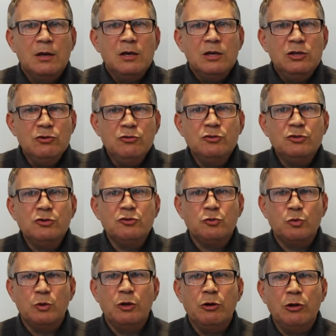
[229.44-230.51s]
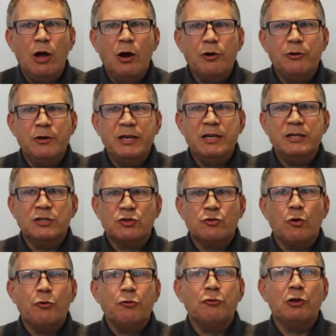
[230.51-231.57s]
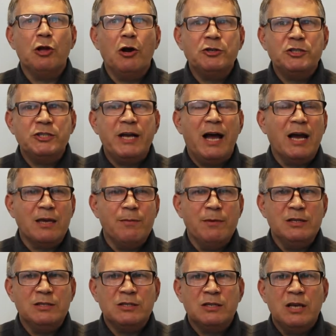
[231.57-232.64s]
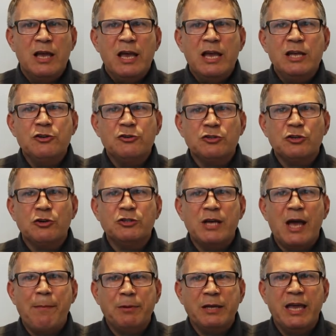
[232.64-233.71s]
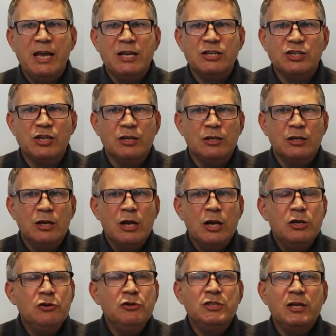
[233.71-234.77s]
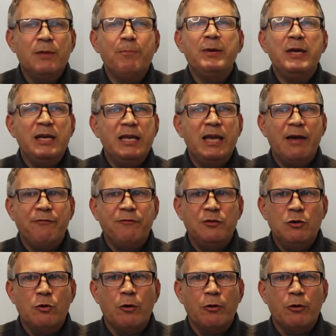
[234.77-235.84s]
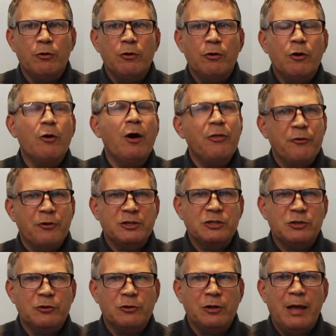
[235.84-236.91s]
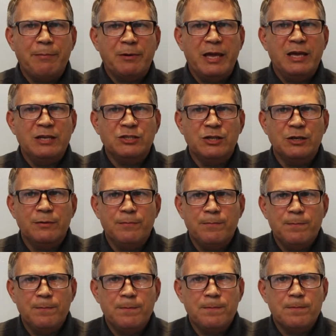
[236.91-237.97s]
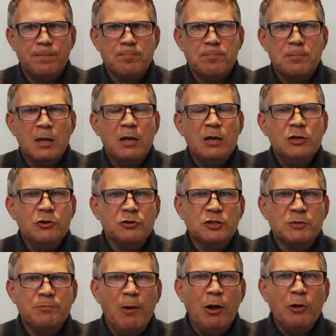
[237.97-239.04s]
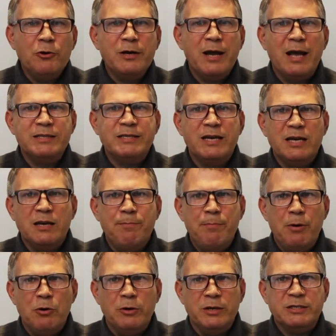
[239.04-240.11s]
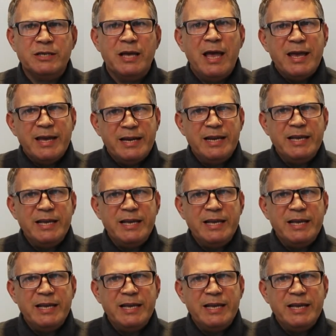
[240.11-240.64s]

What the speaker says: Users will no longer need to scroll through large documents in your search application using a PDF viewer or other external application. Your smaller content components can